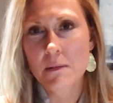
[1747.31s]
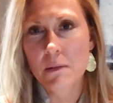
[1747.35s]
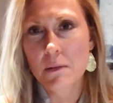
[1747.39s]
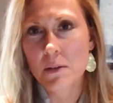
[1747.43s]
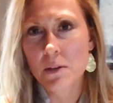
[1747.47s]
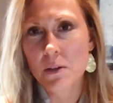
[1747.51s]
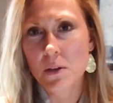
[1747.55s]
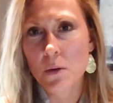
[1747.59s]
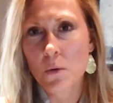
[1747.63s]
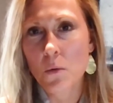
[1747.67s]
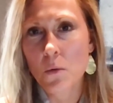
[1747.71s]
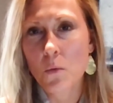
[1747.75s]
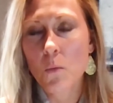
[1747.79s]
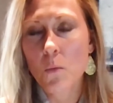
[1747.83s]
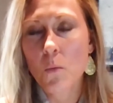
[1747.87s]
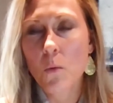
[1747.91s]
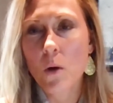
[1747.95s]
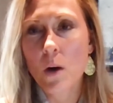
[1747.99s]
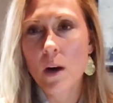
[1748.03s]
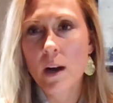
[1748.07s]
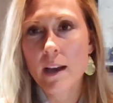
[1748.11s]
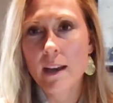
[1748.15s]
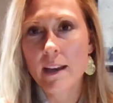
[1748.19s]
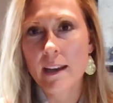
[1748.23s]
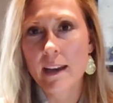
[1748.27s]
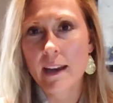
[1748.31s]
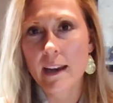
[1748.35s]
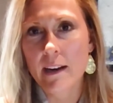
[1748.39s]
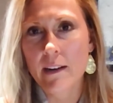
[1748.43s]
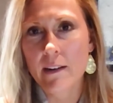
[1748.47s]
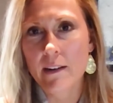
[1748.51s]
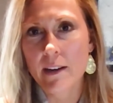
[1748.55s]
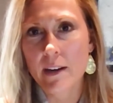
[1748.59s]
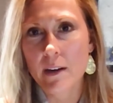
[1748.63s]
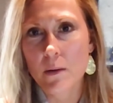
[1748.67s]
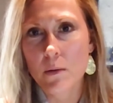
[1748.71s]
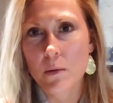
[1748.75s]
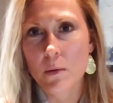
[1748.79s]
one
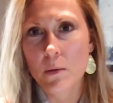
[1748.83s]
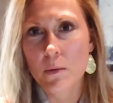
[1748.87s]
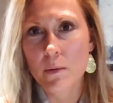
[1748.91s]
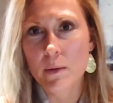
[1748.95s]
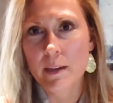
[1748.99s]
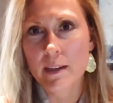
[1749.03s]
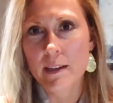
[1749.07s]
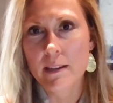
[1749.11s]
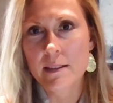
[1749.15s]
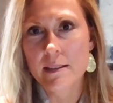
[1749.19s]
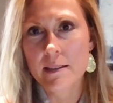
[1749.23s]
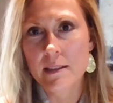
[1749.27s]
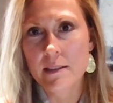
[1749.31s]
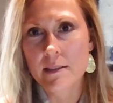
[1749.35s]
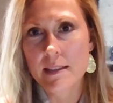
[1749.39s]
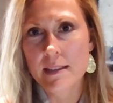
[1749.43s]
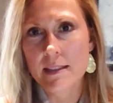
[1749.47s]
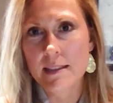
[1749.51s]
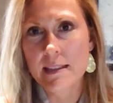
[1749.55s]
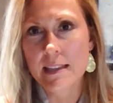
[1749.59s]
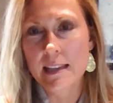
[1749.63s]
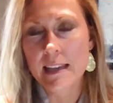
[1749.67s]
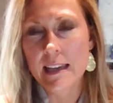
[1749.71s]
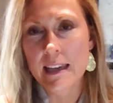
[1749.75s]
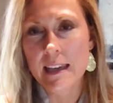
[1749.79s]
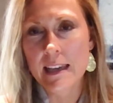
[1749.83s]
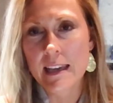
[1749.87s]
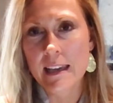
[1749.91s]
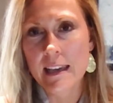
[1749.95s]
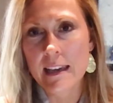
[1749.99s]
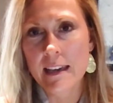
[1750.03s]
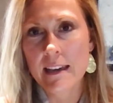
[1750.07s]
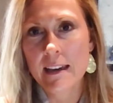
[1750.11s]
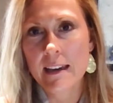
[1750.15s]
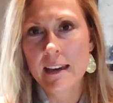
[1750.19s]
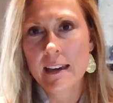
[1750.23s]
area where we're going to start to see